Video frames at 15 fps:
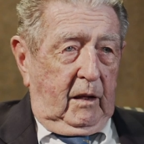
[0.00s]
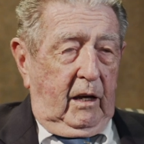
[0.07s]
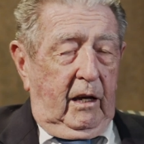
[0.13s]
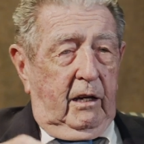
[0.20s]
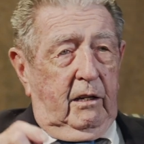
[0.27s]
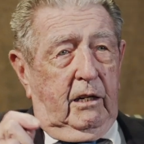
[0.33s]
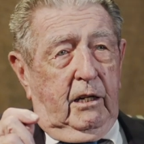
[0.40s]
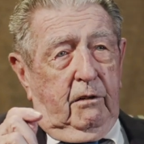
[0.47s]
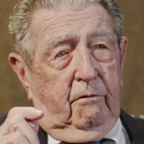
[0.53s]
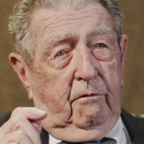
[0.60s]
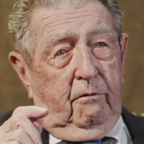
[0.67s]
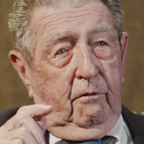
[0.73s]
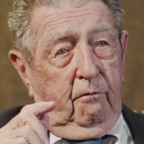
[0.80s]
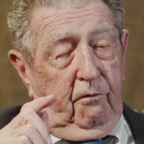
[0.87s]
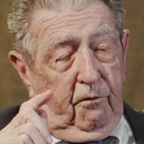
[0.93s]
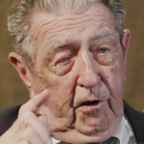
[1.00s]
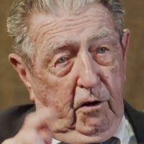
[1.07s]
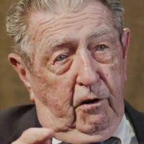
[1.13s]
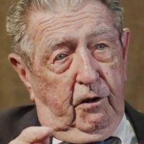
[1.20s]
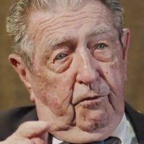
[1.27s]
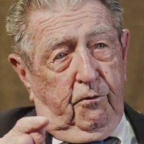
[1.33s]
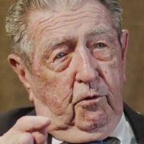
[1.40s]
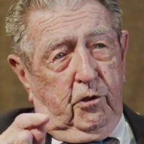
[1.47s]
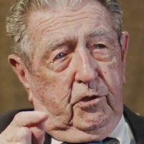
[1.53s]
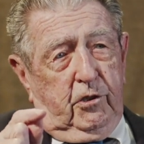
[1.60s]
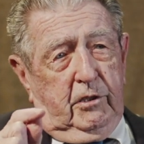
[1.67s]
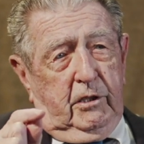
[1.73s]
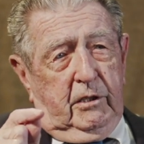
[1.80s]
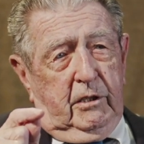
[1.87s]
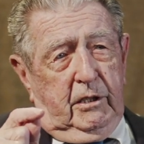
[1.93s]
And then, very
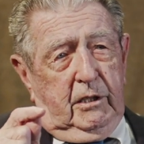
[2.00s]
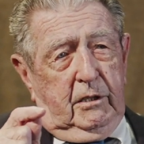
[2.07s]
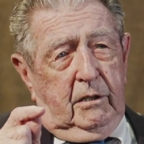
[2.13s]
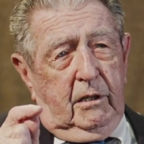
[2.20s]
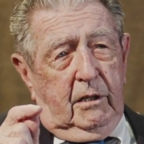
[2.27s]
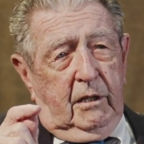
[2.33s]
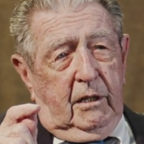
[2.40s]
fortunately,